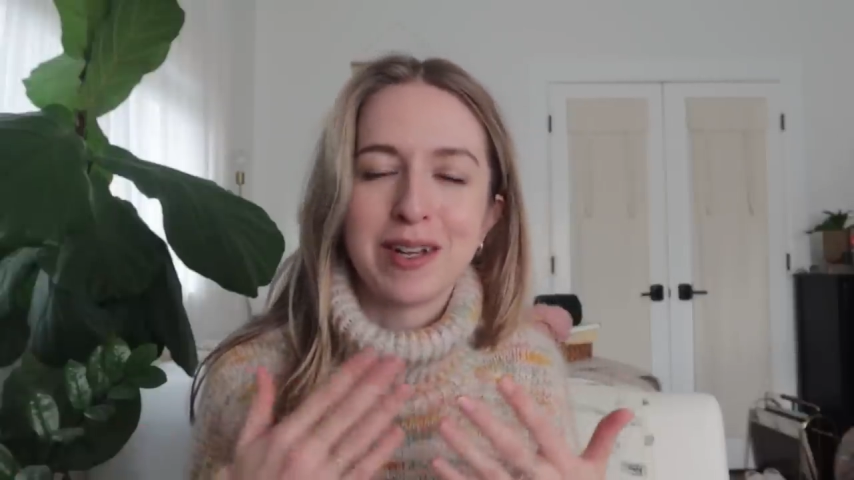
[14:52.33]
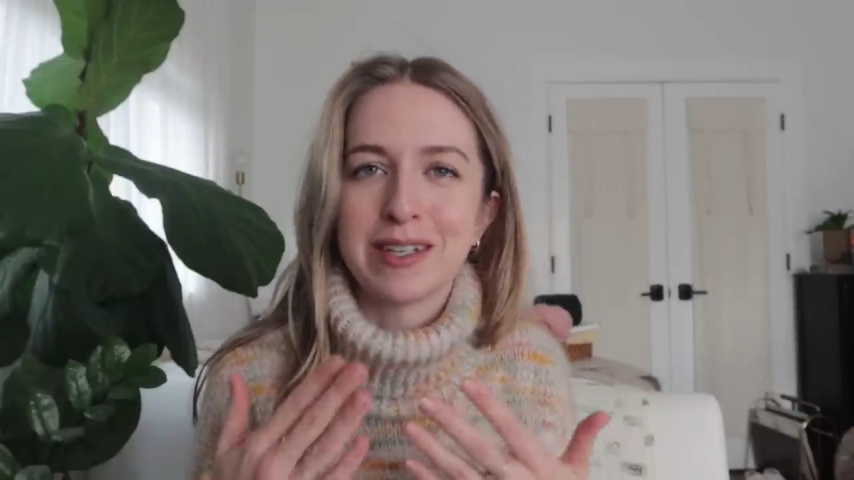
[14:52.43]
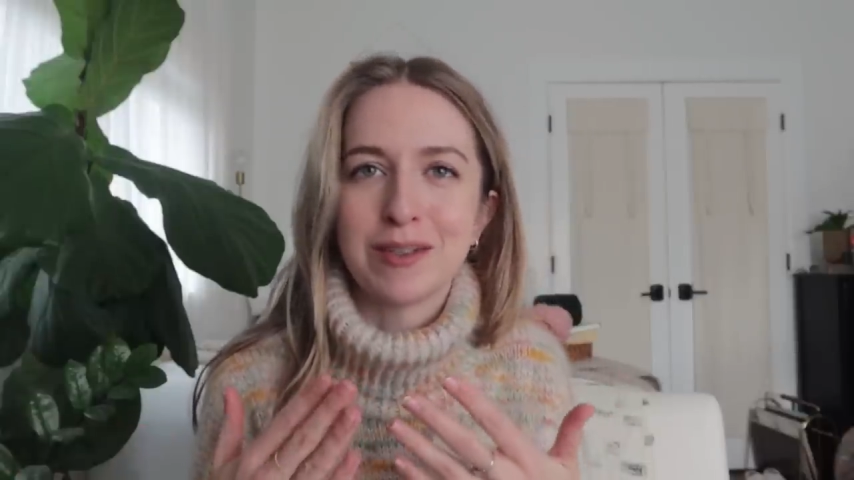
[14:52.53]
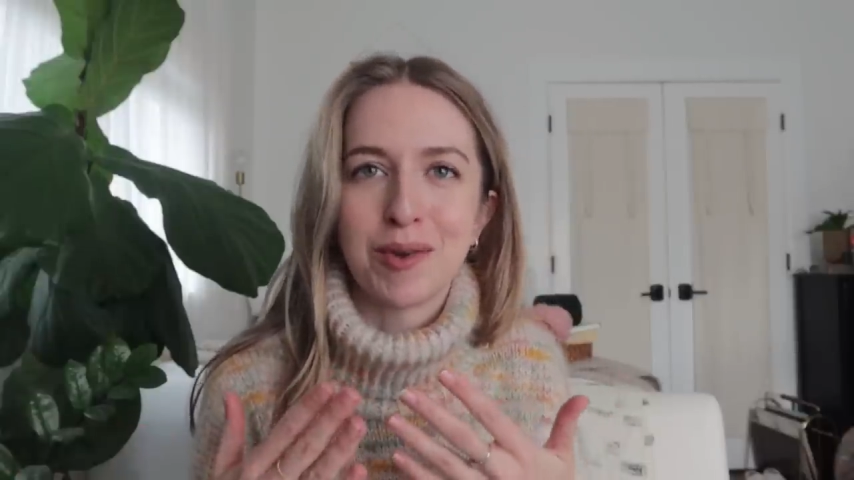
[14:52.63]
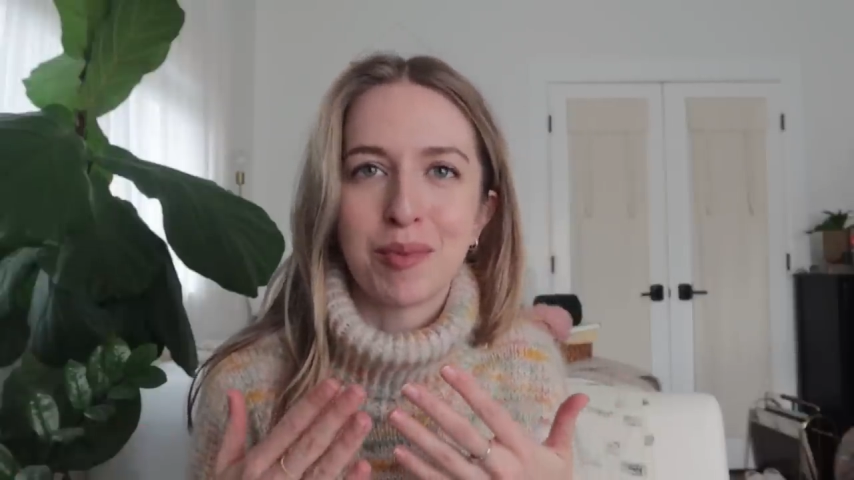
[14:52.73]

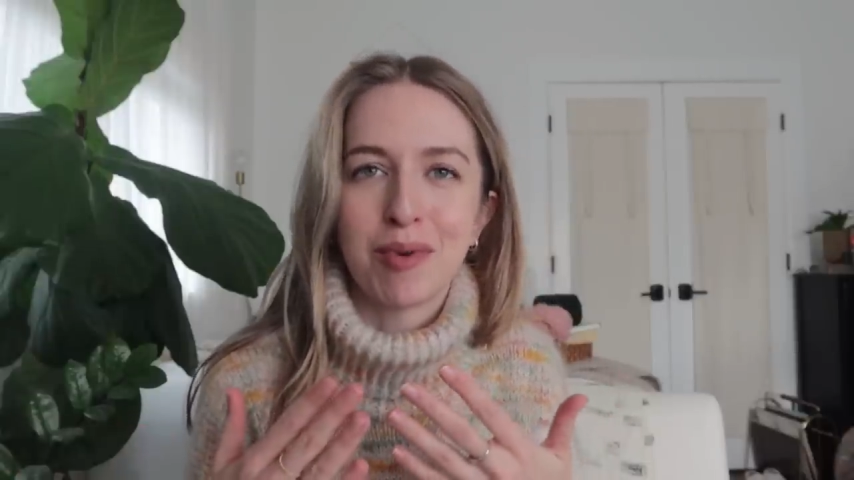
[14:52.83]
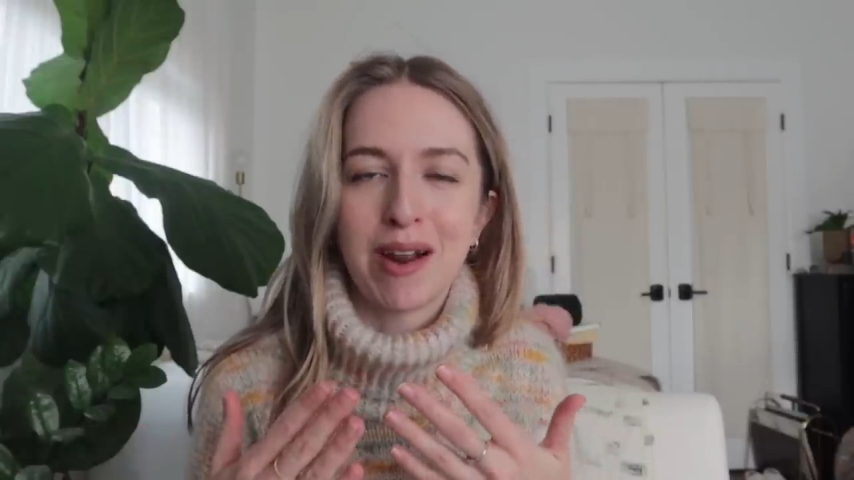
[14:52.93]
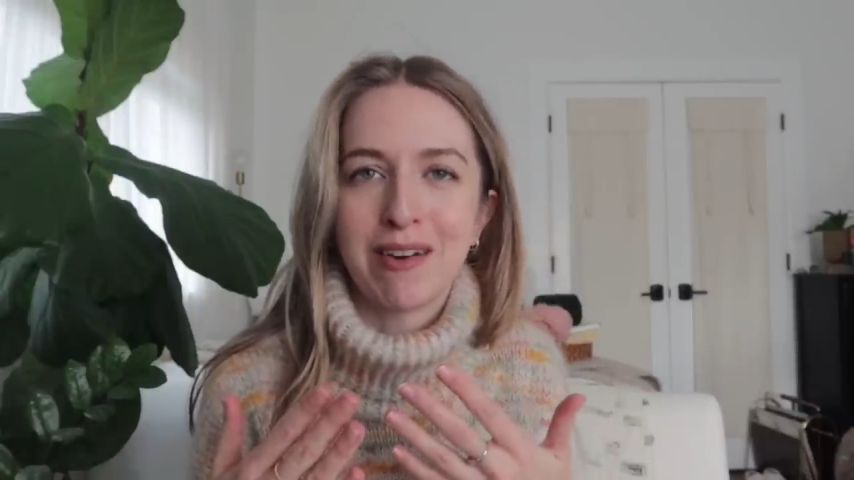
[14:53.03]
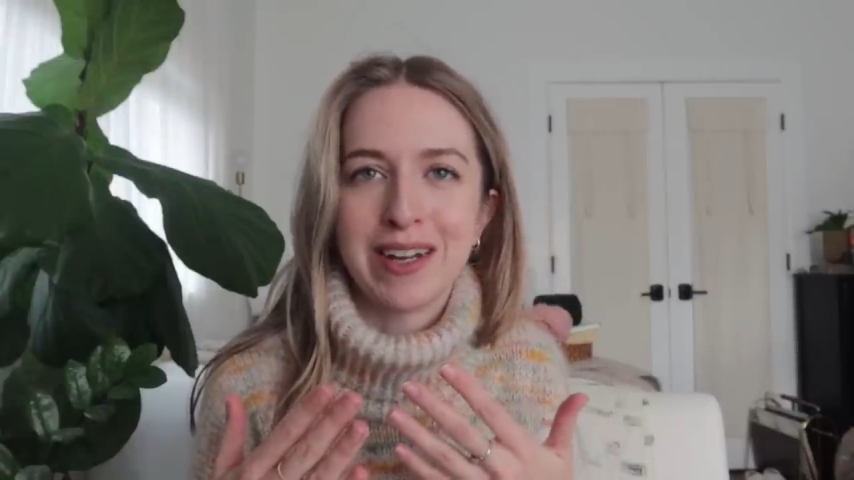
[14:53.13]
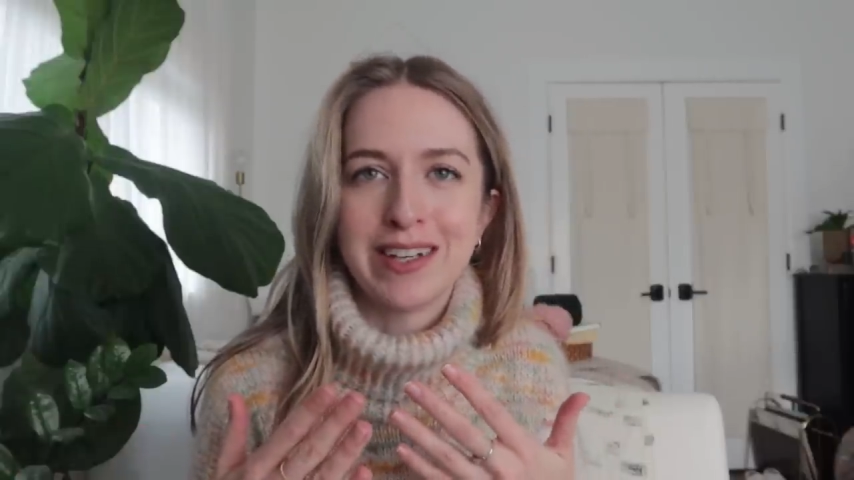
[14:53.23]
Minnesota
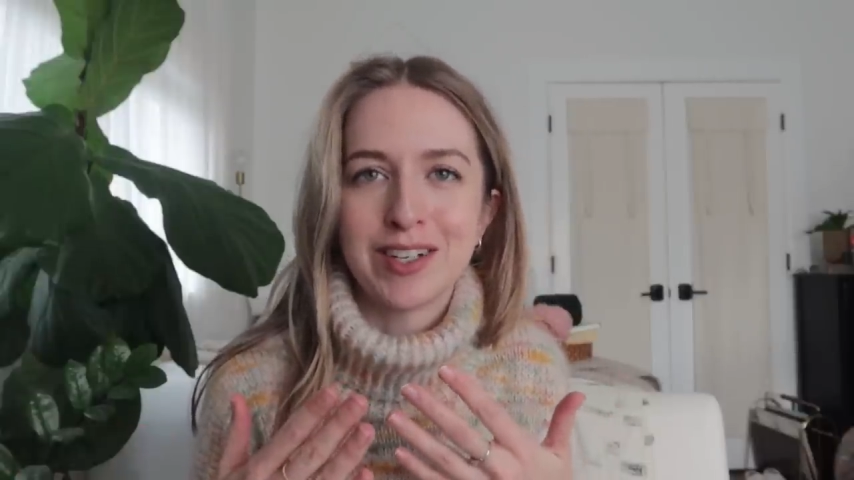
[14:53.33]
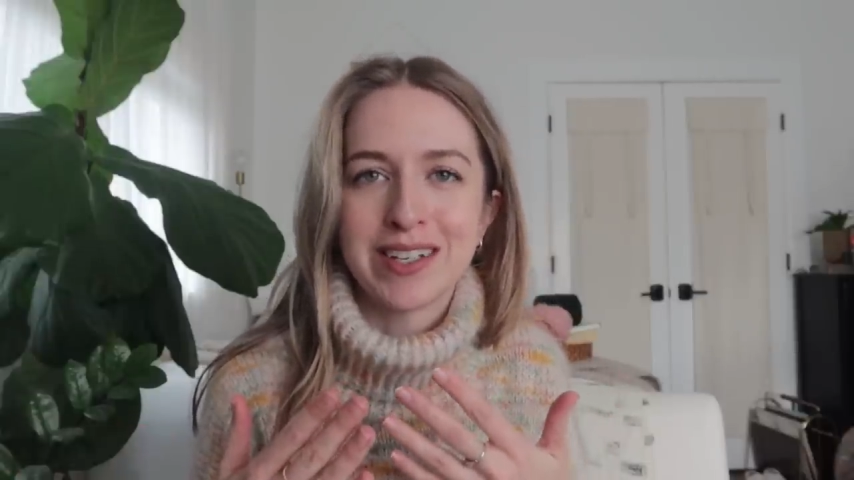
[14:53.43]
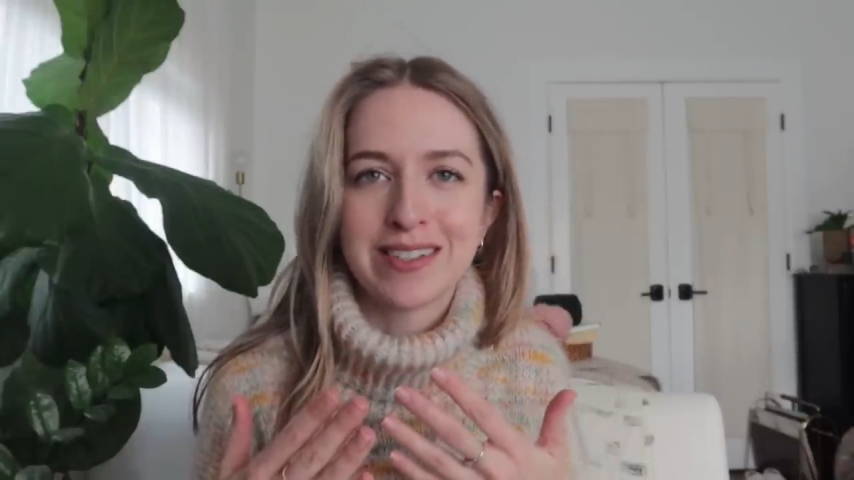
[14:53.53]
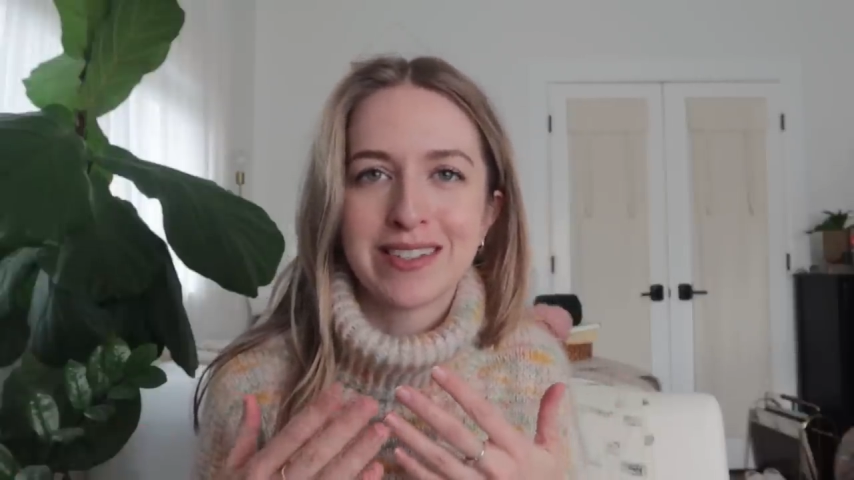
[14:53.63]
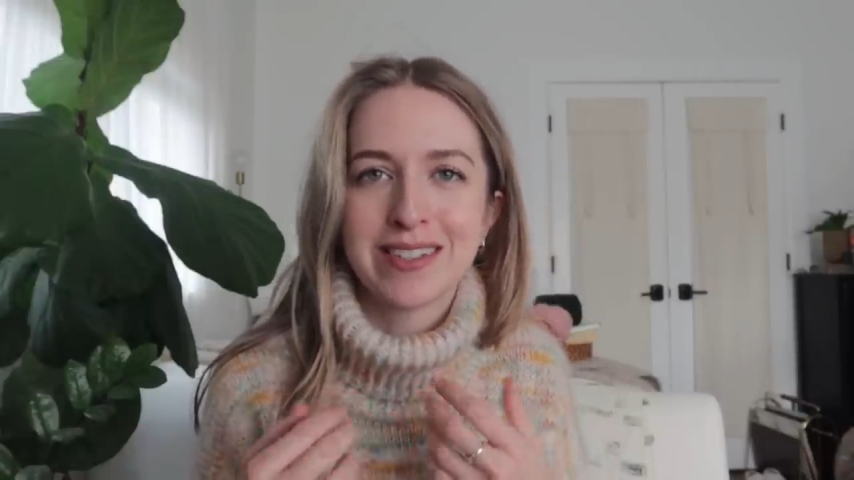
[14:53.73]
prairie
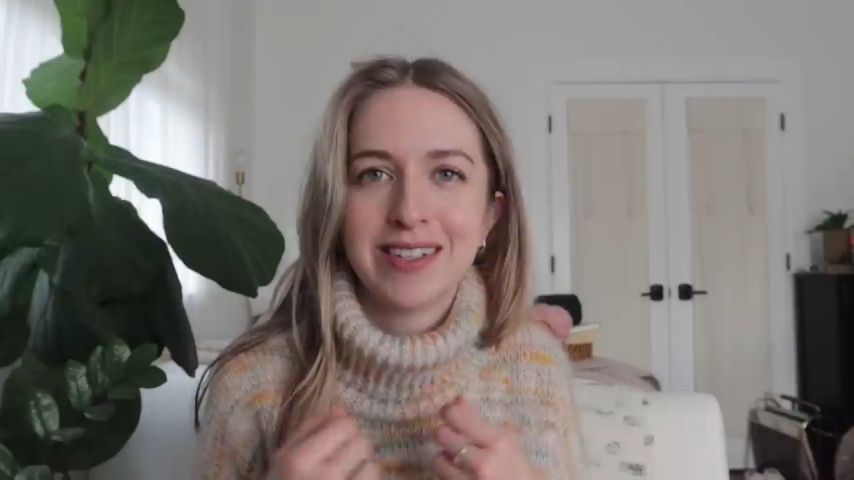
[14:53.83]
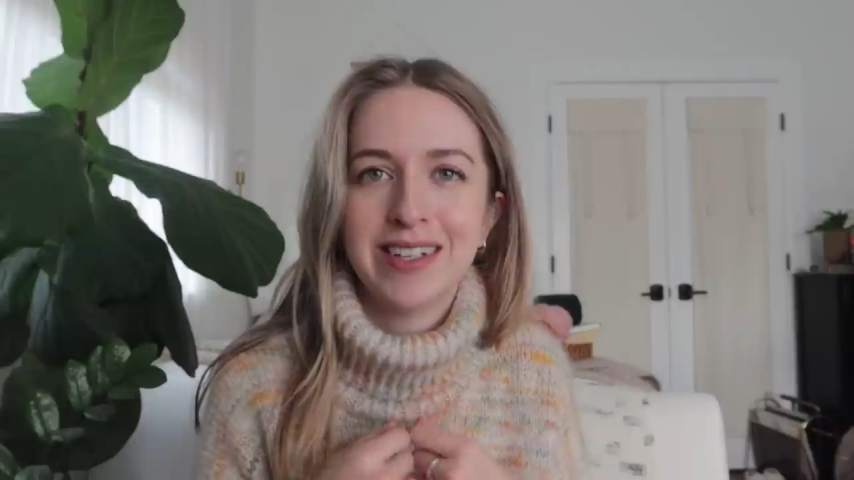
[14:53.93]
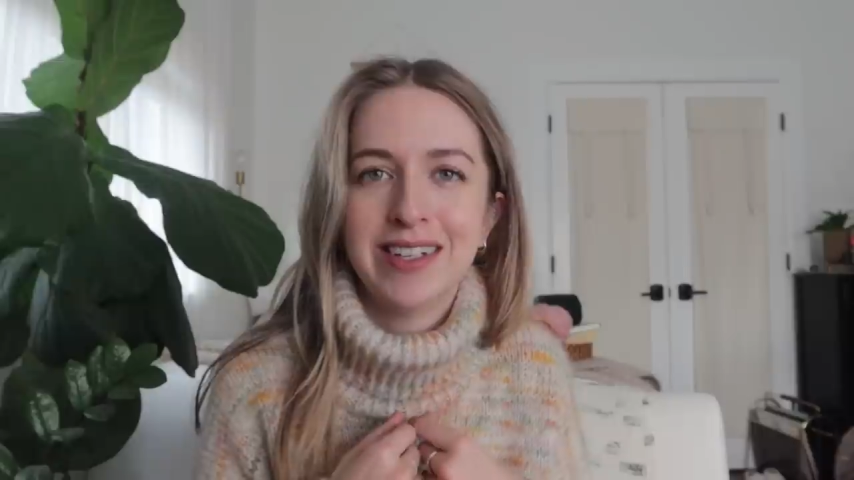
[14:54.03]
just